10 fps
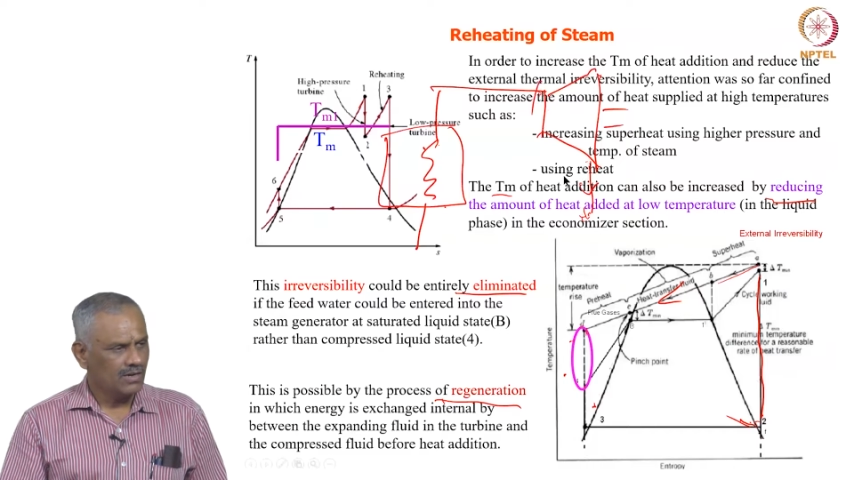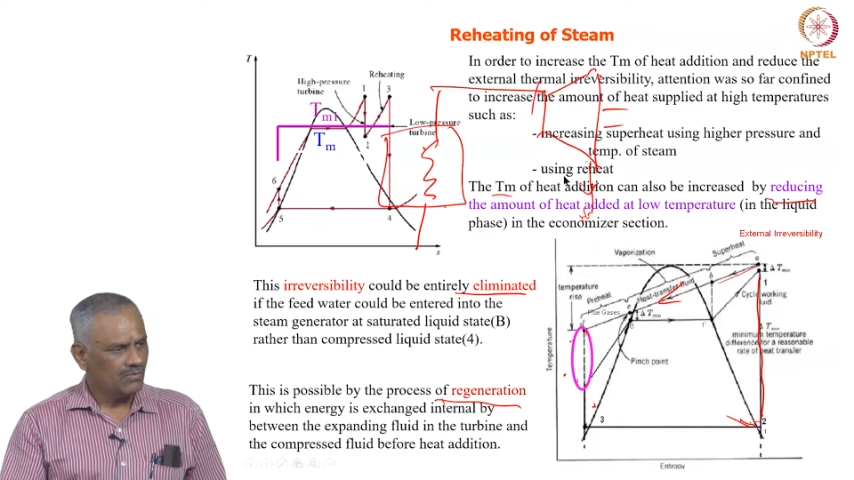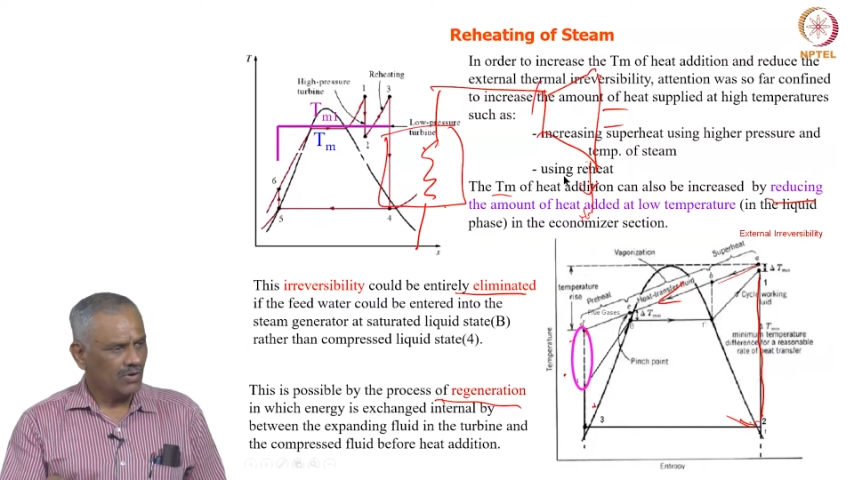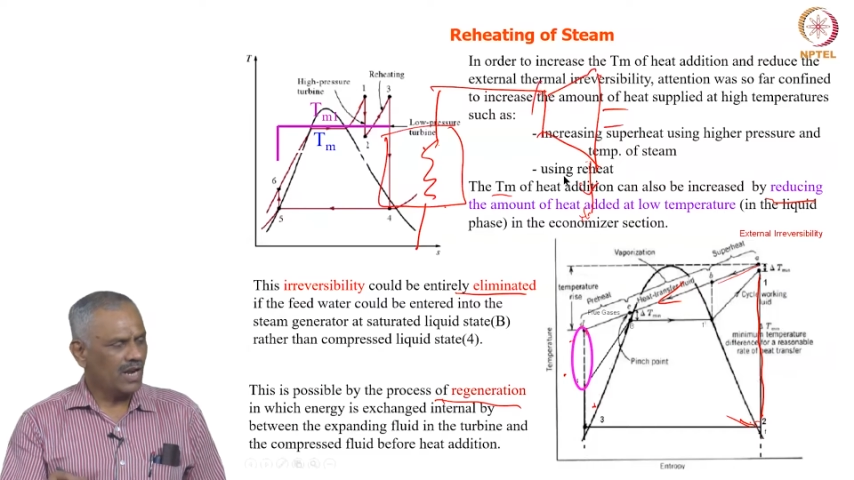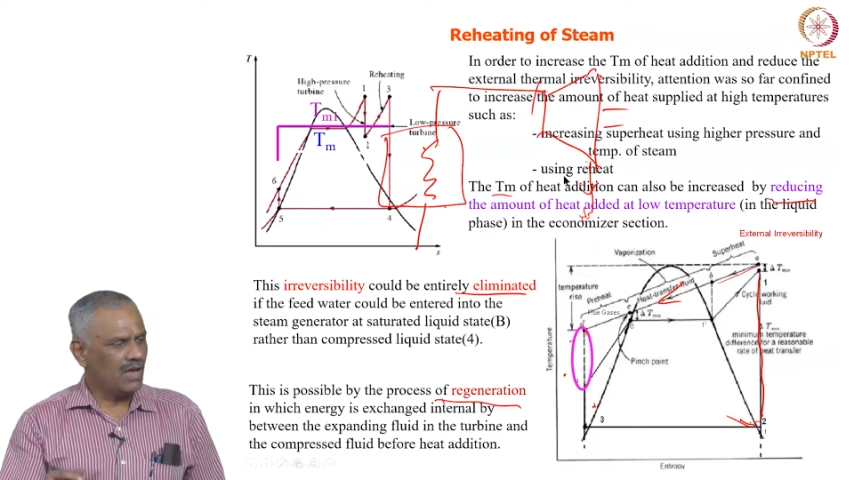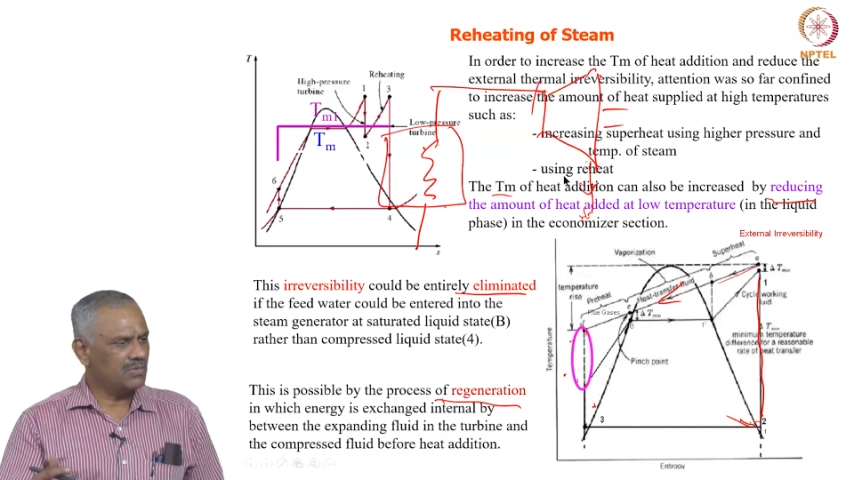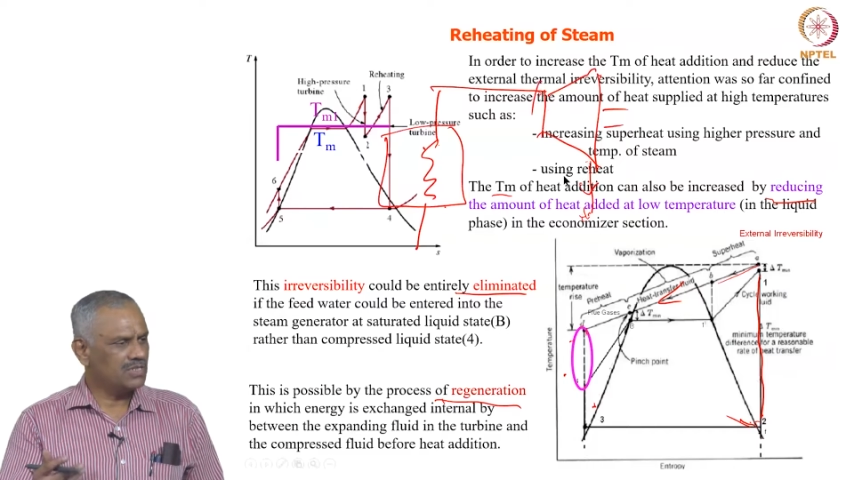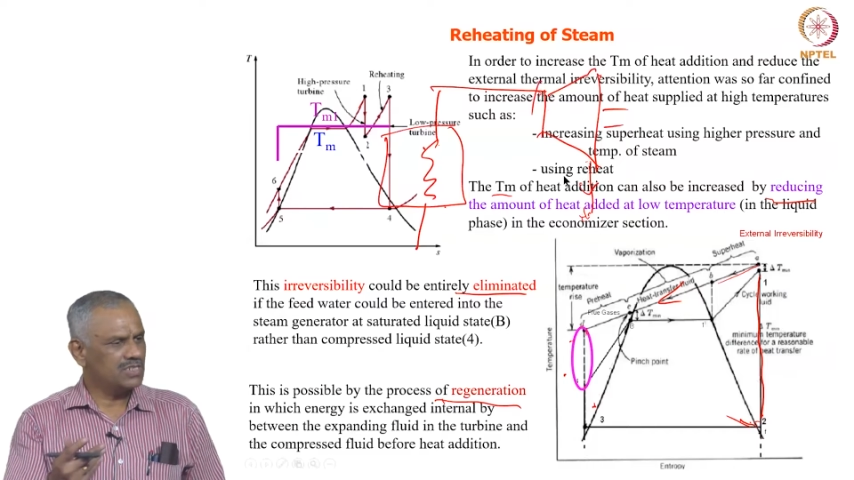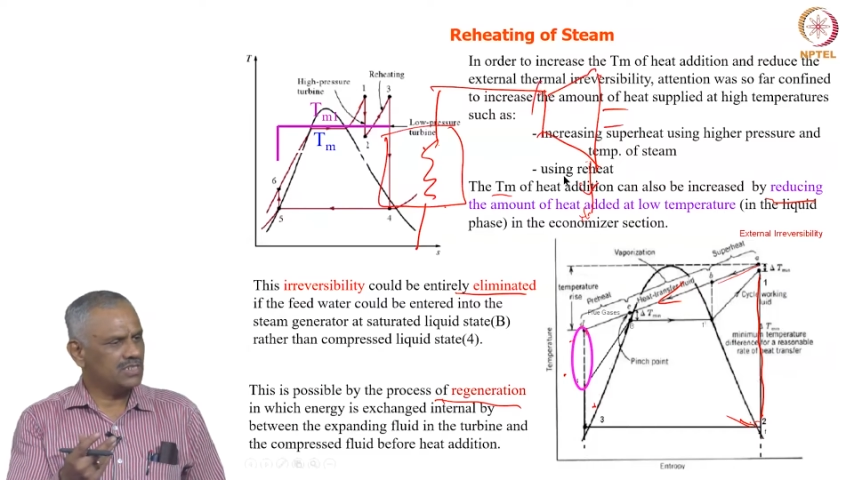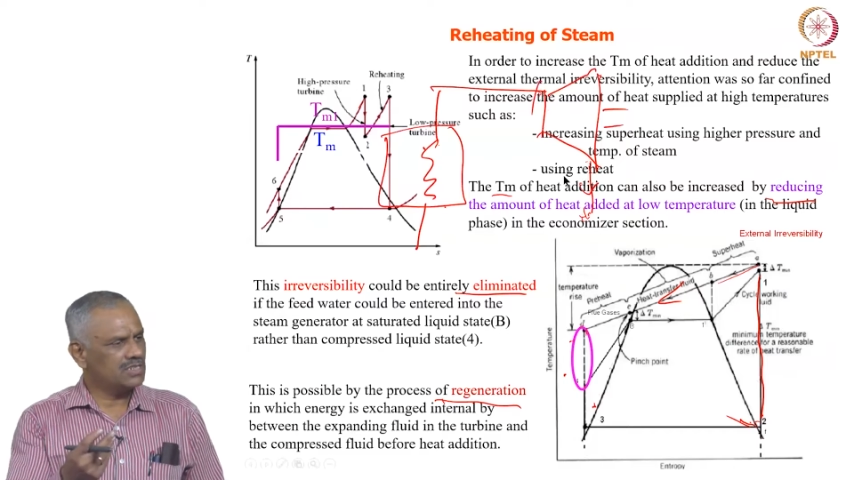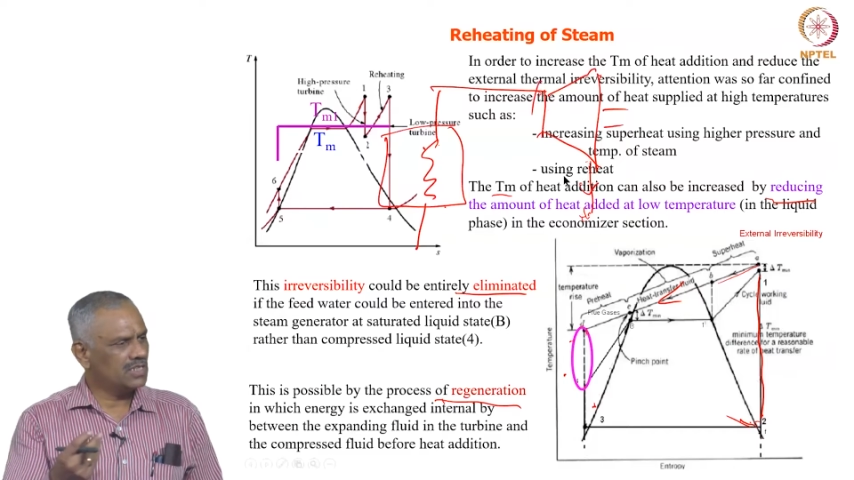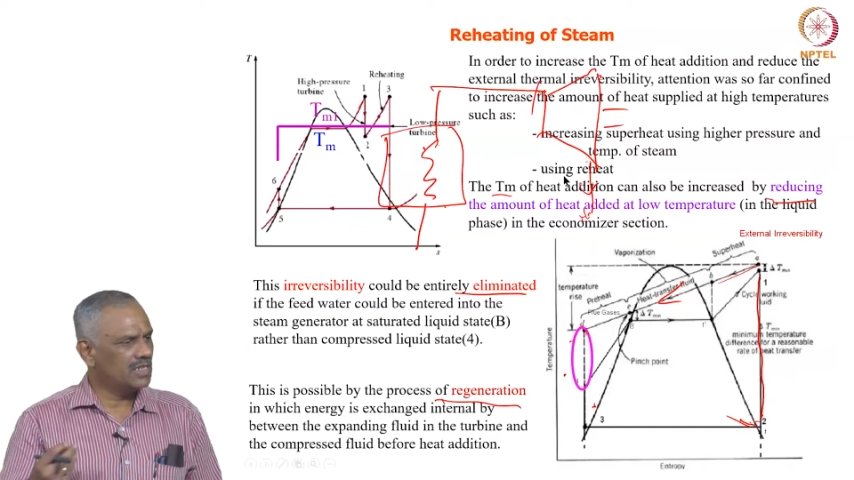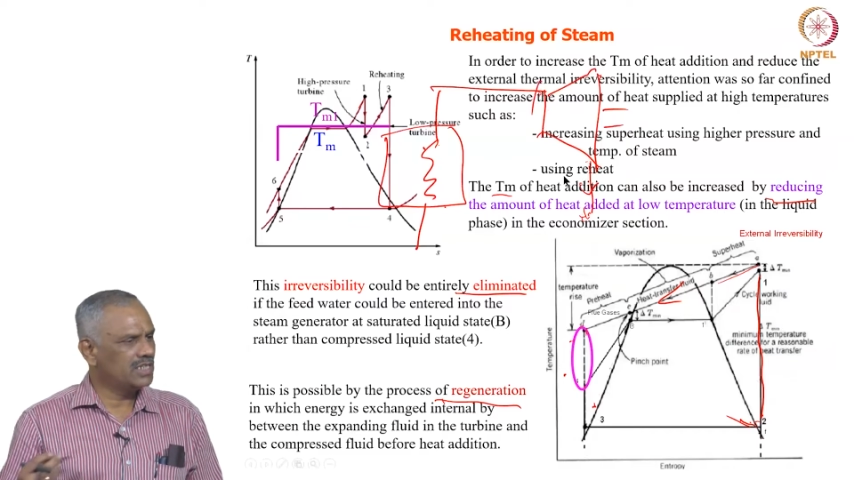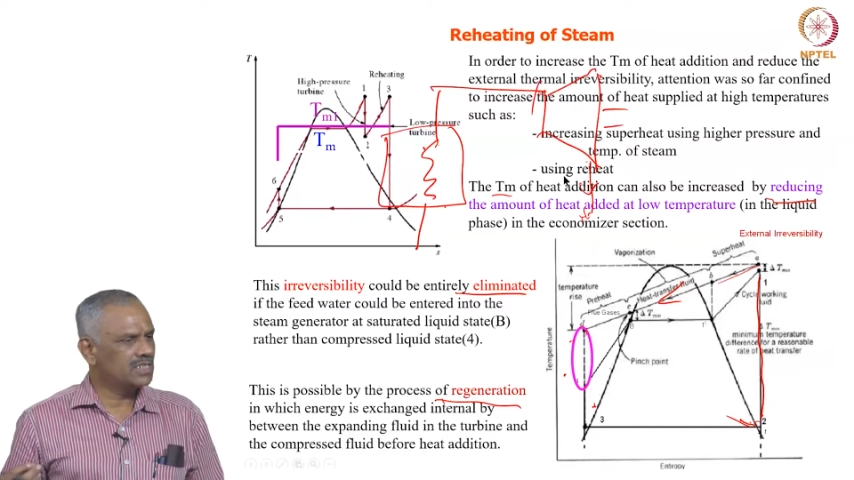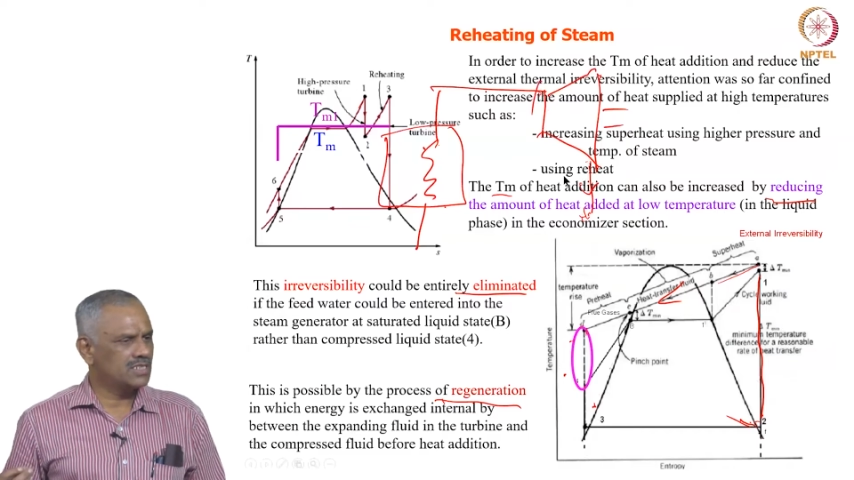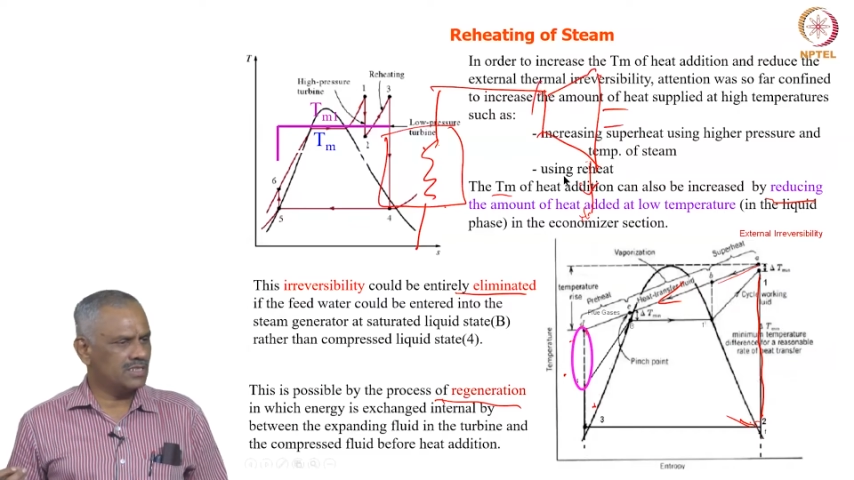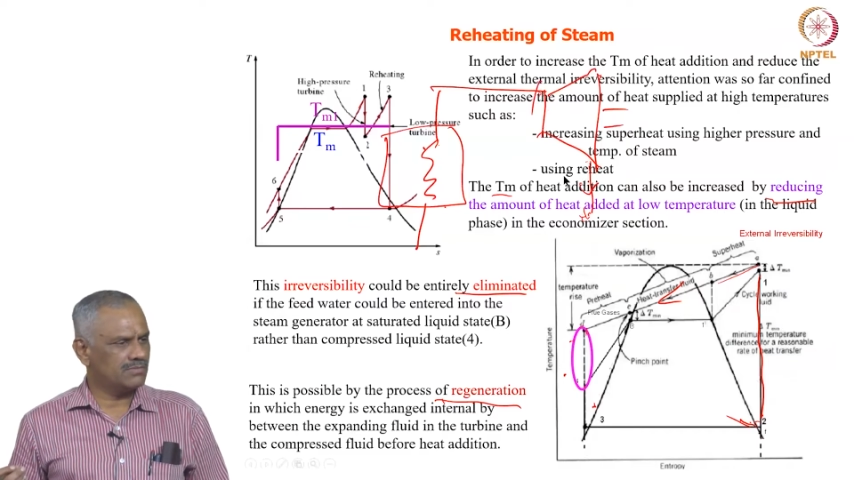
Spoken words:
what happens is its